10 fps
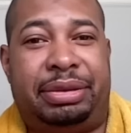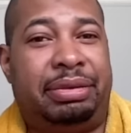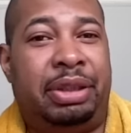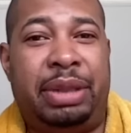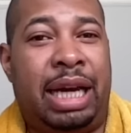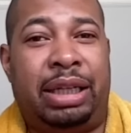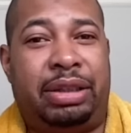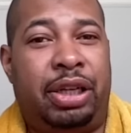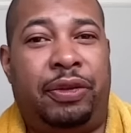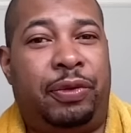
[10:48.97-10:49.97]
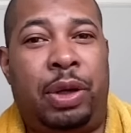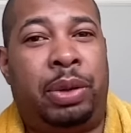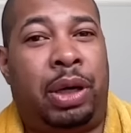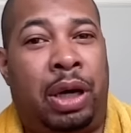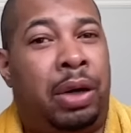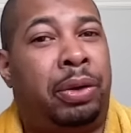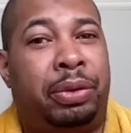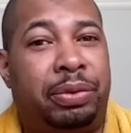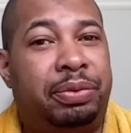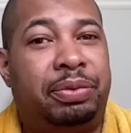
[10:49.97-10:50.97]
You got a tough road to
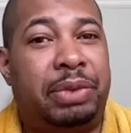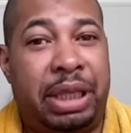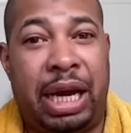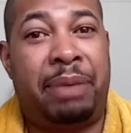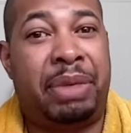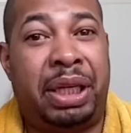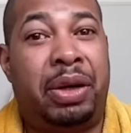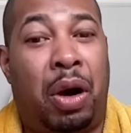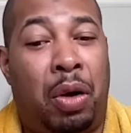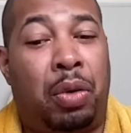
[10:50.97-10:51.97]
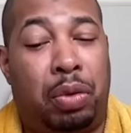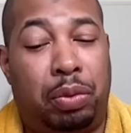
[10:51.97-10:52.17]
hoe. And I mean hoe.